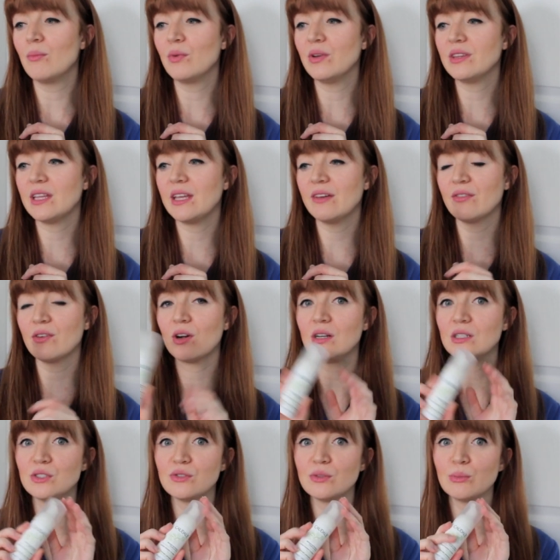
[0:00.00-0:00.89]
with gift
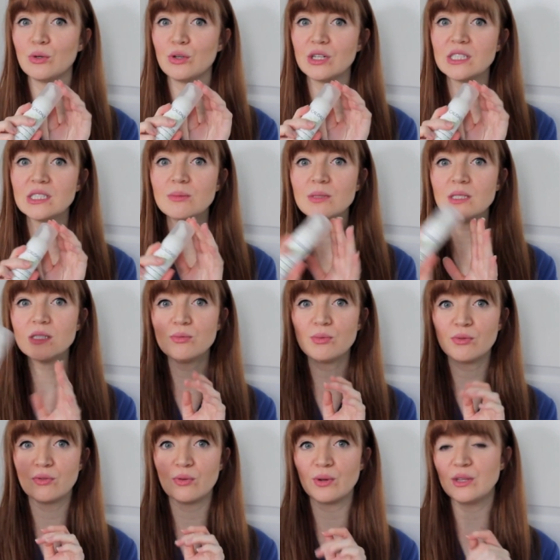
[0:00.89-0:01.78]
cards from Christmas
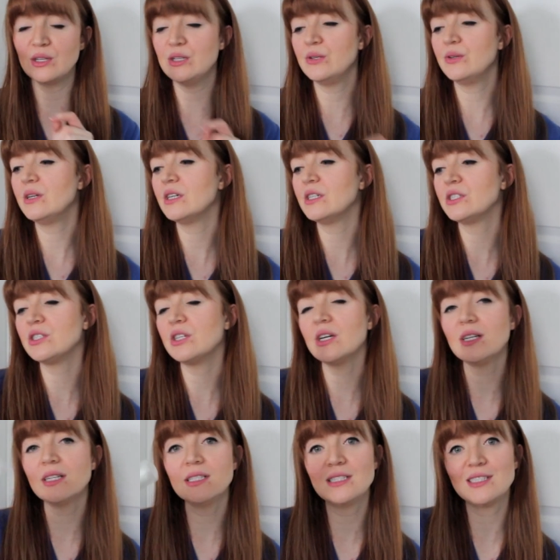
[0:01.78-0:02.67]
before the New Year
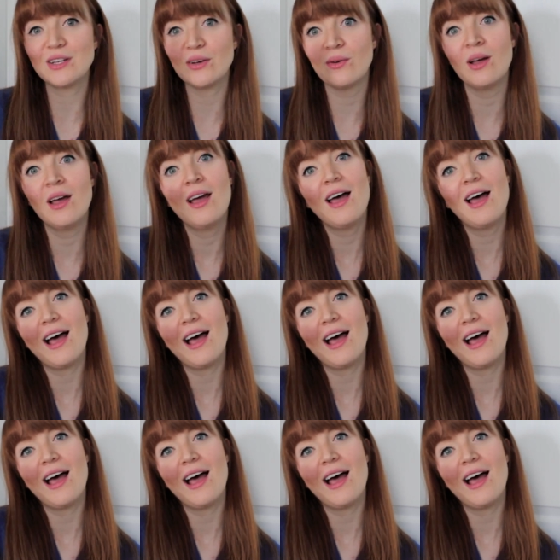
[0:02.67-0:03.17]
started, so